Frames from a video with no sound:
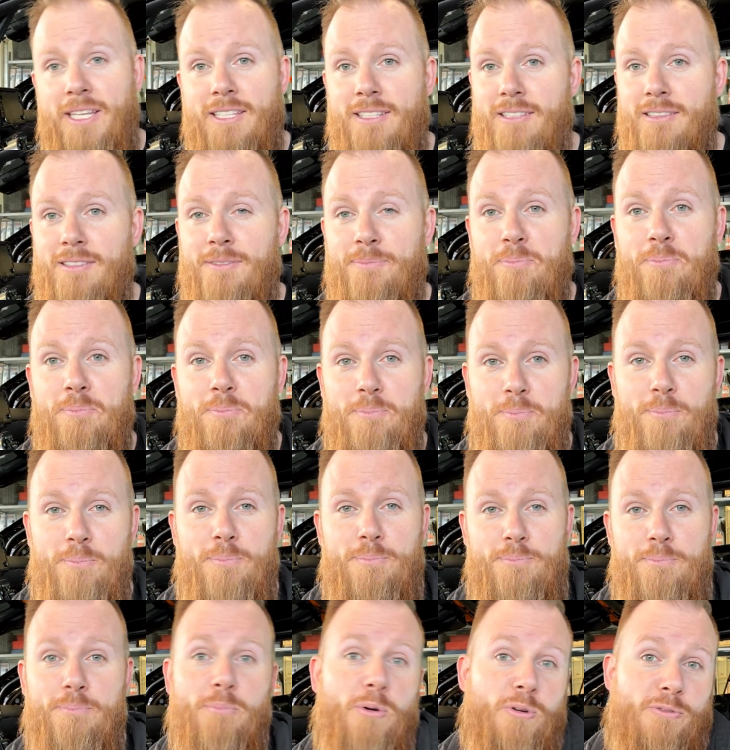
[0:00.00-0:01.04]
it
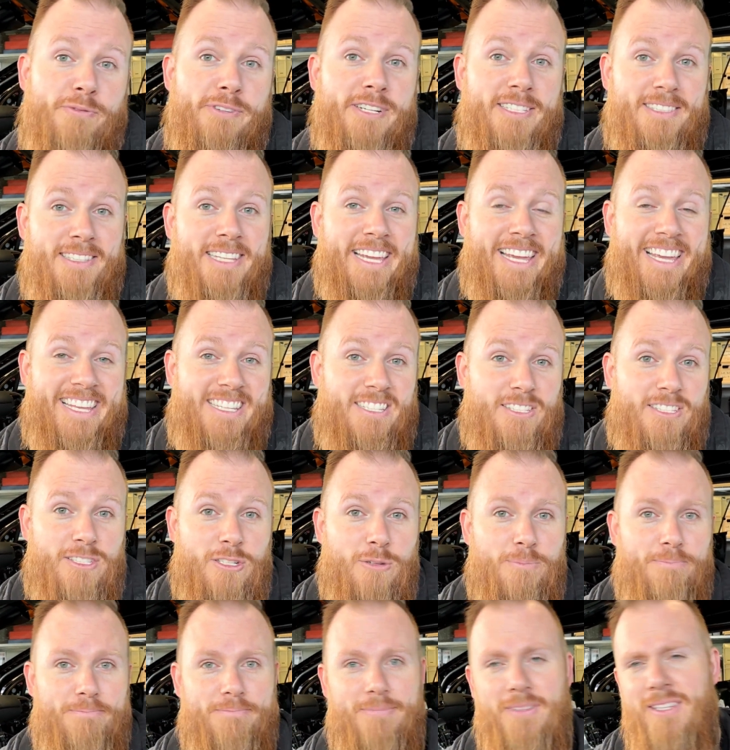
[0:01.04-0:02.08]
perfect again, so
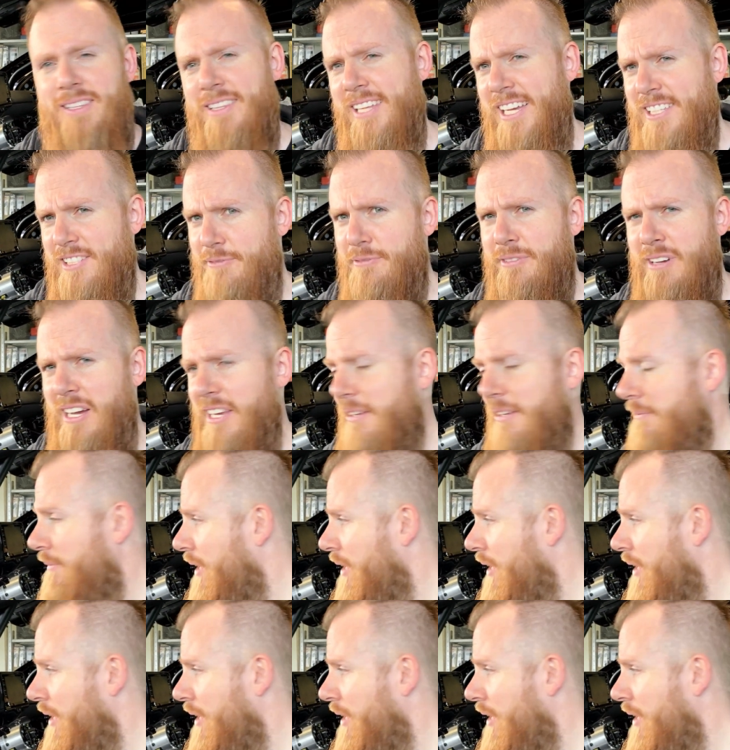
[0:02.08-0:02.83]
that's fine.